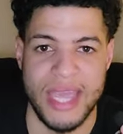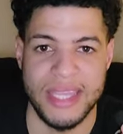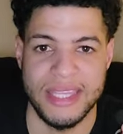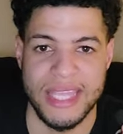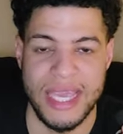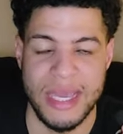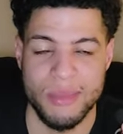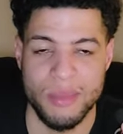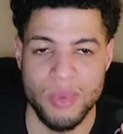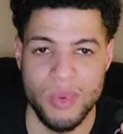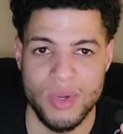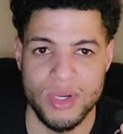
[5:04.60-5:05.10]
at
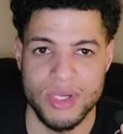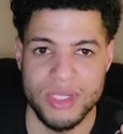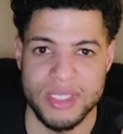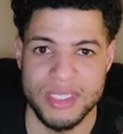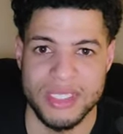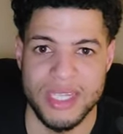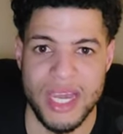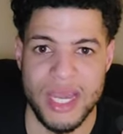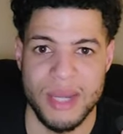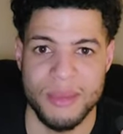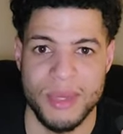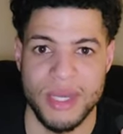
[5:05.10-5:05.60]
that point in
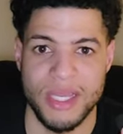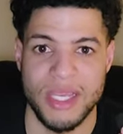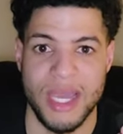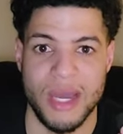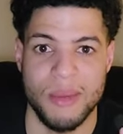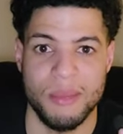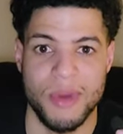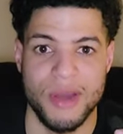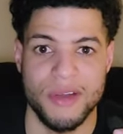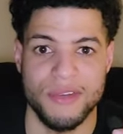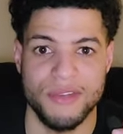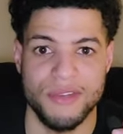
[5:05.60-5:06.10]
time, I
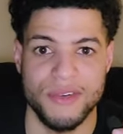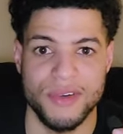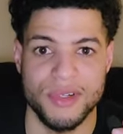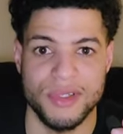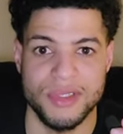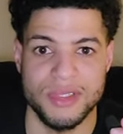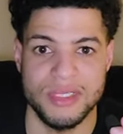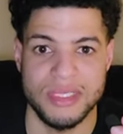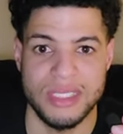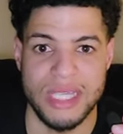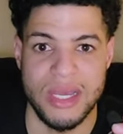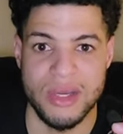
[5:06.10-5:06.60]
got my
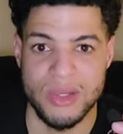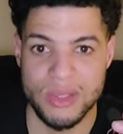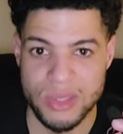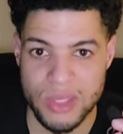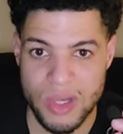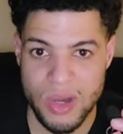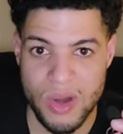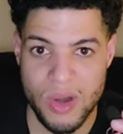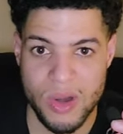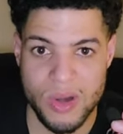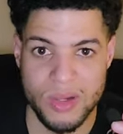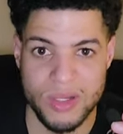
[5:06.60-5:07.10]
first sales
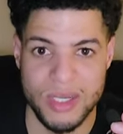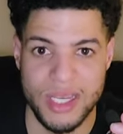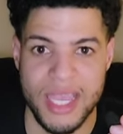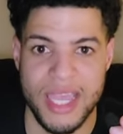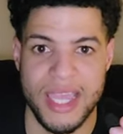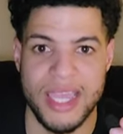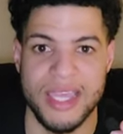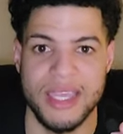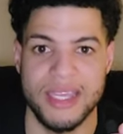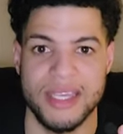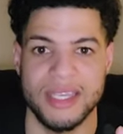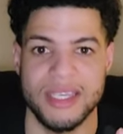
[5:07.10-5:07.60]
call
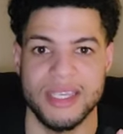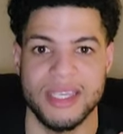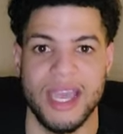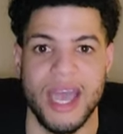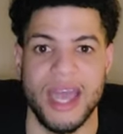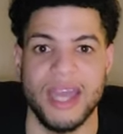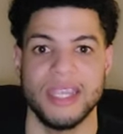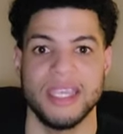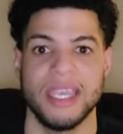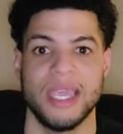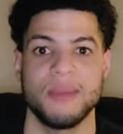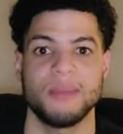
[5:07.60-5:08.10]
and it
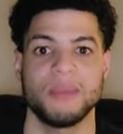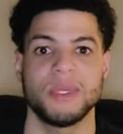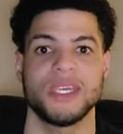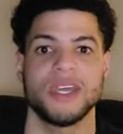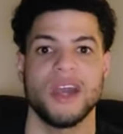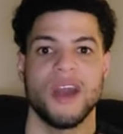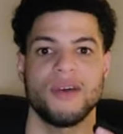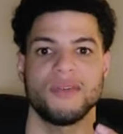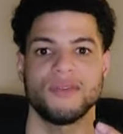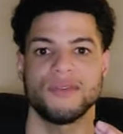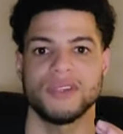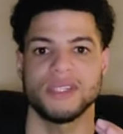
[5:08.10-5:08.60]
kind of gave me
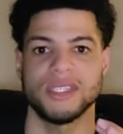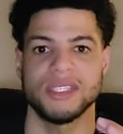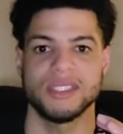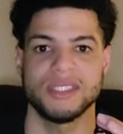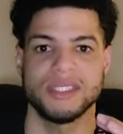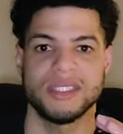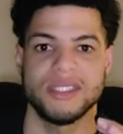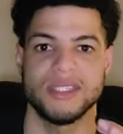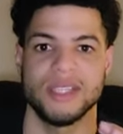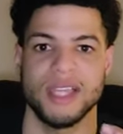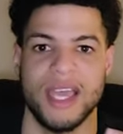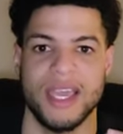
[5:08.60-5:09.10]
confidence
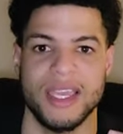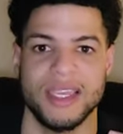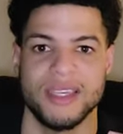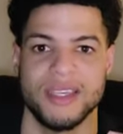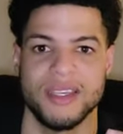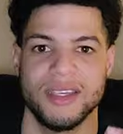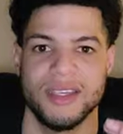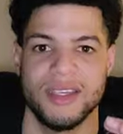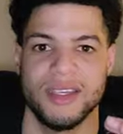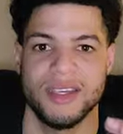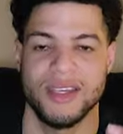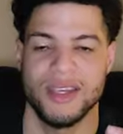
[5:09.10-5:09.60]
to
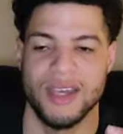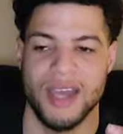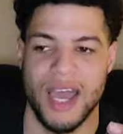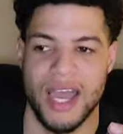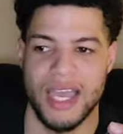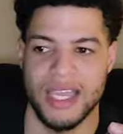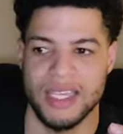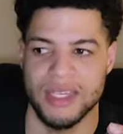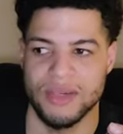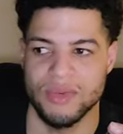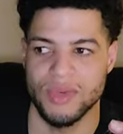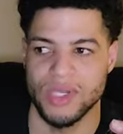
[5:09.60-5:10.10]
like,
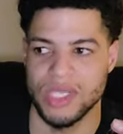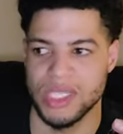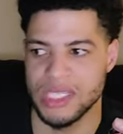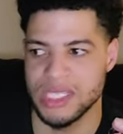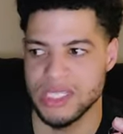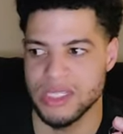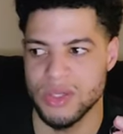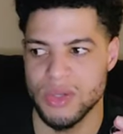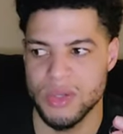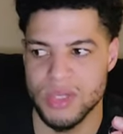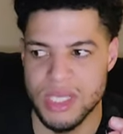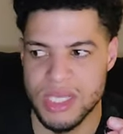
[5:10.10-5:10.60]
I can really
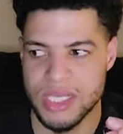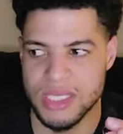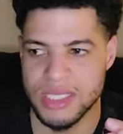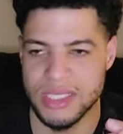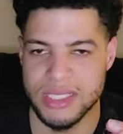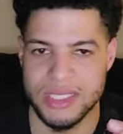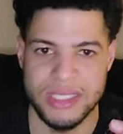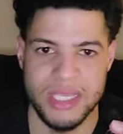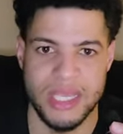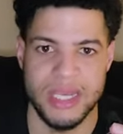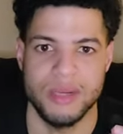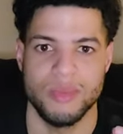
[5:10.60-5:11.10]
do this
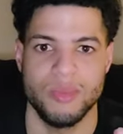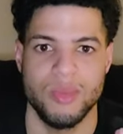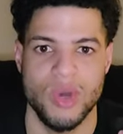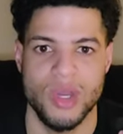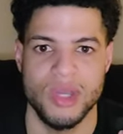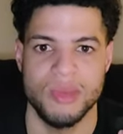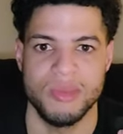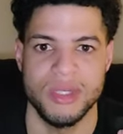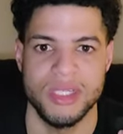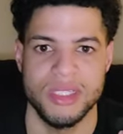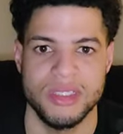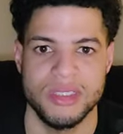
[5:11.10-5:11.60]
and set
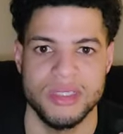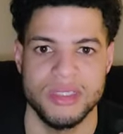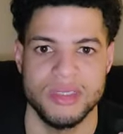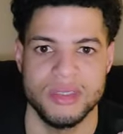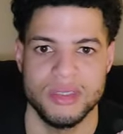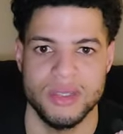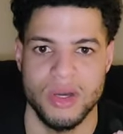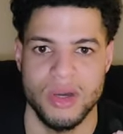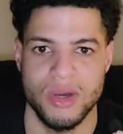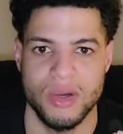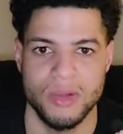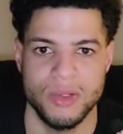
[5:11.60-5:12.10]
appointments.
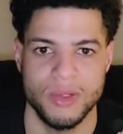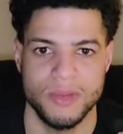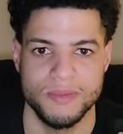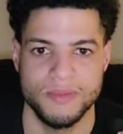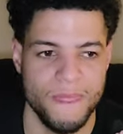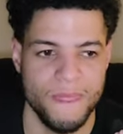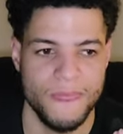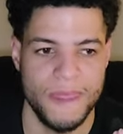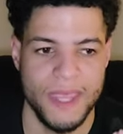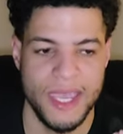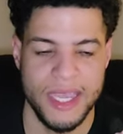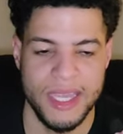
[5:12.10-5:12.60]
So
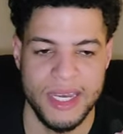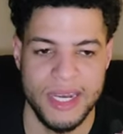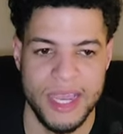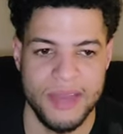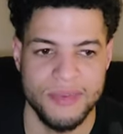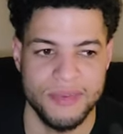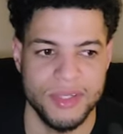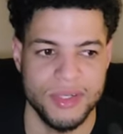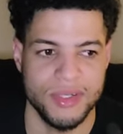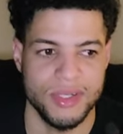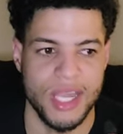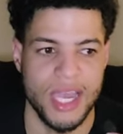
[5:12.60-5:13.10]
then
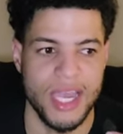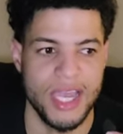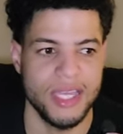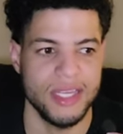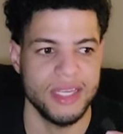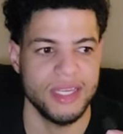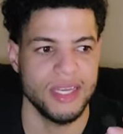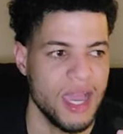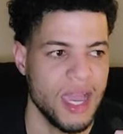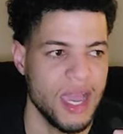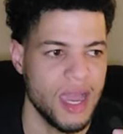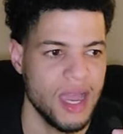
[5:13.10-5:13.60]
after
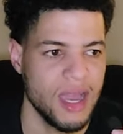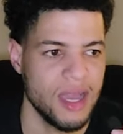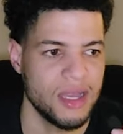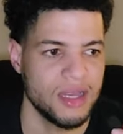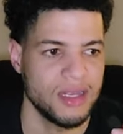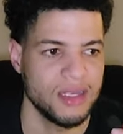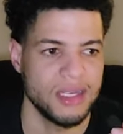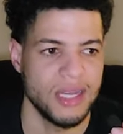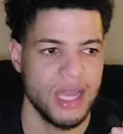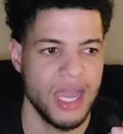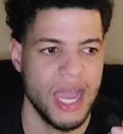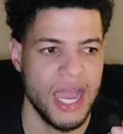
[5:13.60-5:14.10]
that,
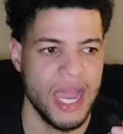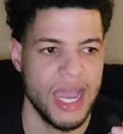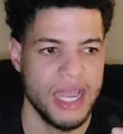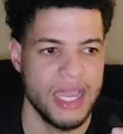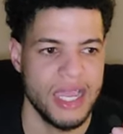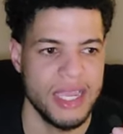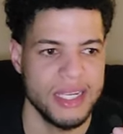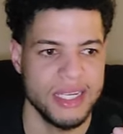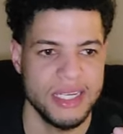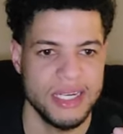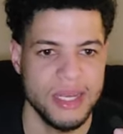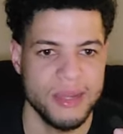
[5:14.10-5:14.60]
uh, I
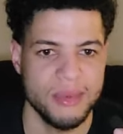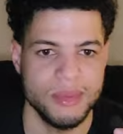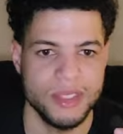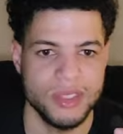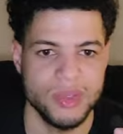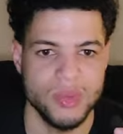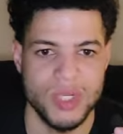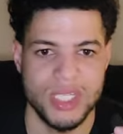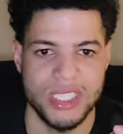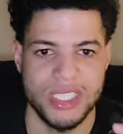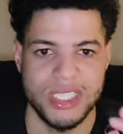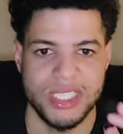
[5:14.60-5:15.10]
ended up
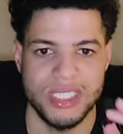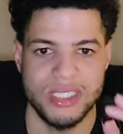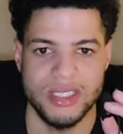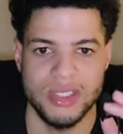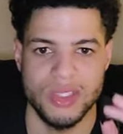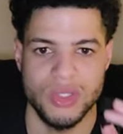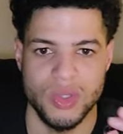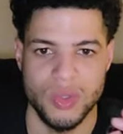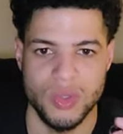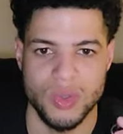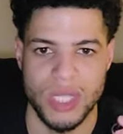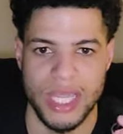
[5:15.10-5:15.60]
switching
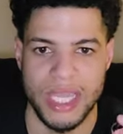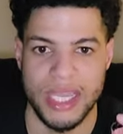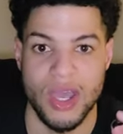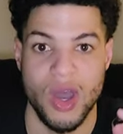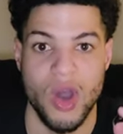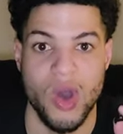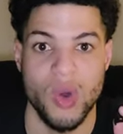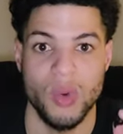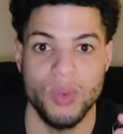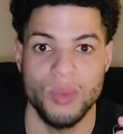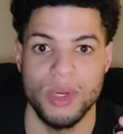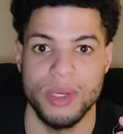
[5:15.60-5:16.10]
to like
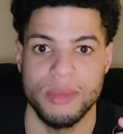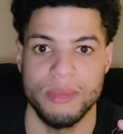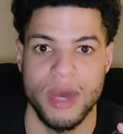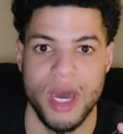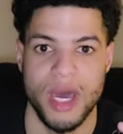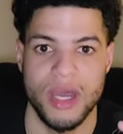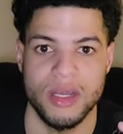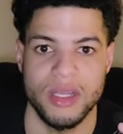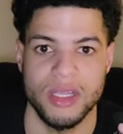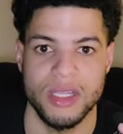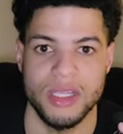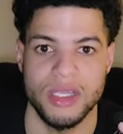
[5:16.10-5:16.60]
home
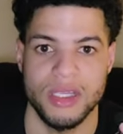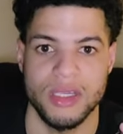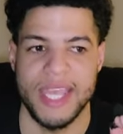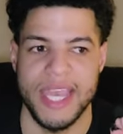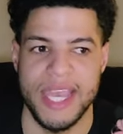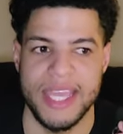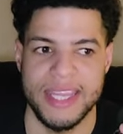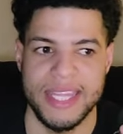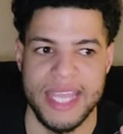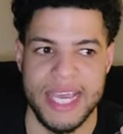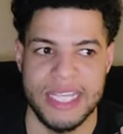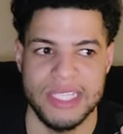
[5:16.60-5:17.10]
remodeling.
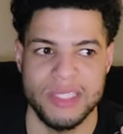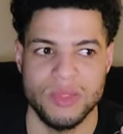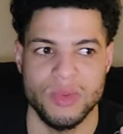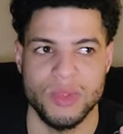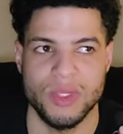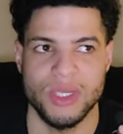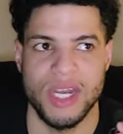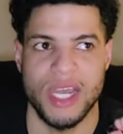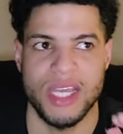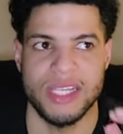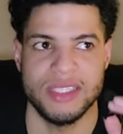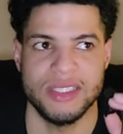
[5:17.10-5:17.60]
And that's
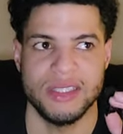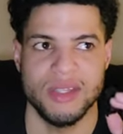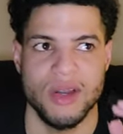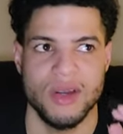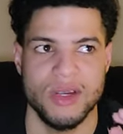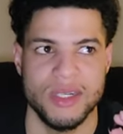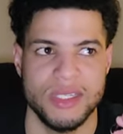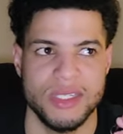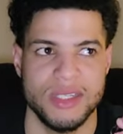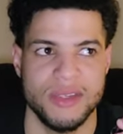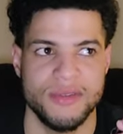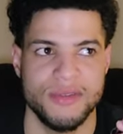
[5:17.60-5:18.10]
when I
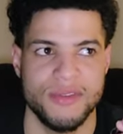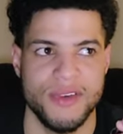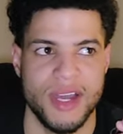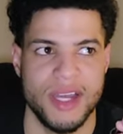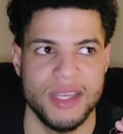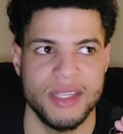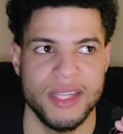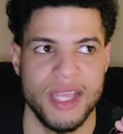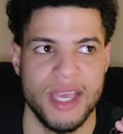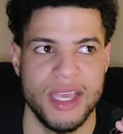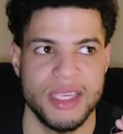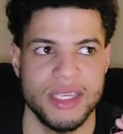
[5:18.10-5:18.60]
started to
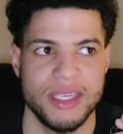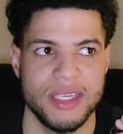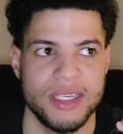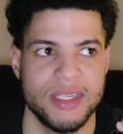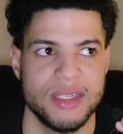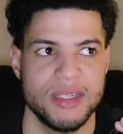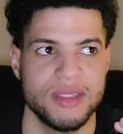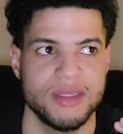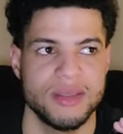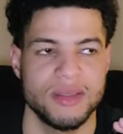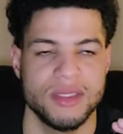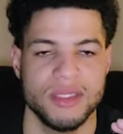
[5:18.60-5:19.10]
find
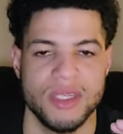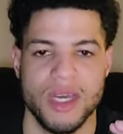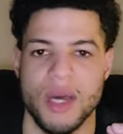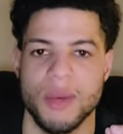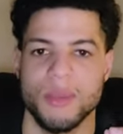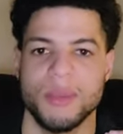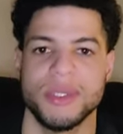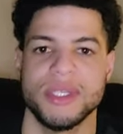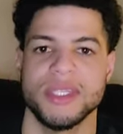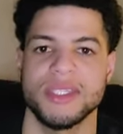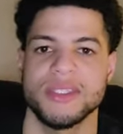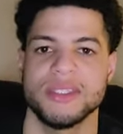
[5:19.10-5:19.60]
like
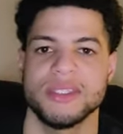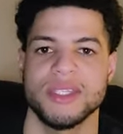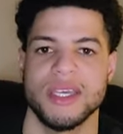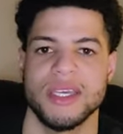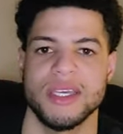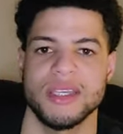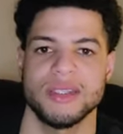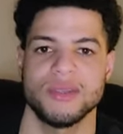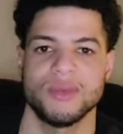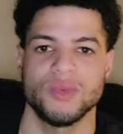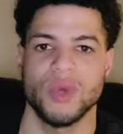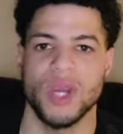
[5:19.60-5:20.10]
companies
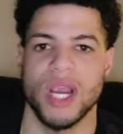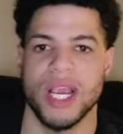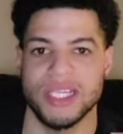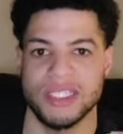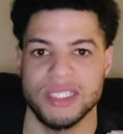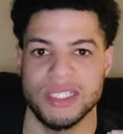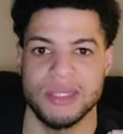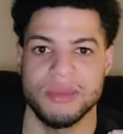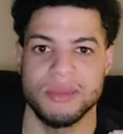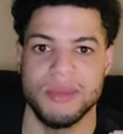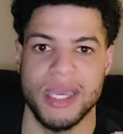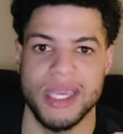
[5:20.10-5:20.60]
that were
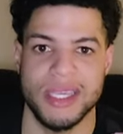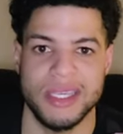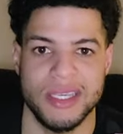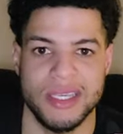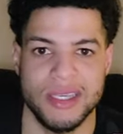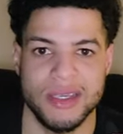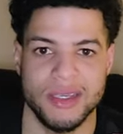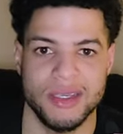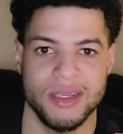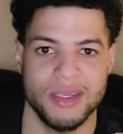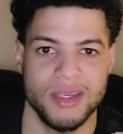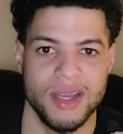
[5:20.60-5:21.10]
actually
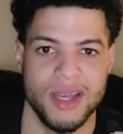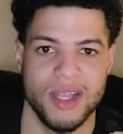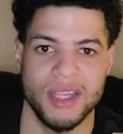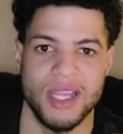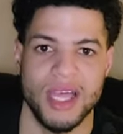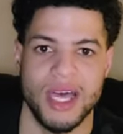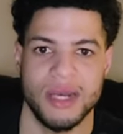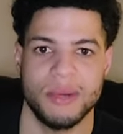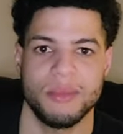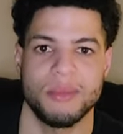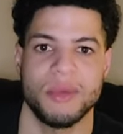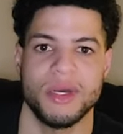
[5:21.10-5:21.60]
making a
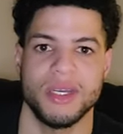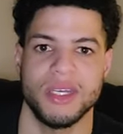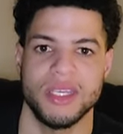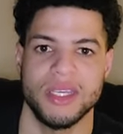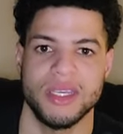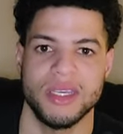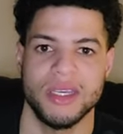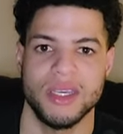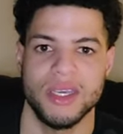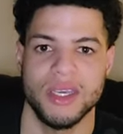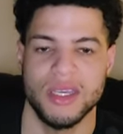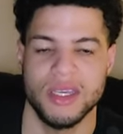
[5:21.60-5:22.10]
lot of money.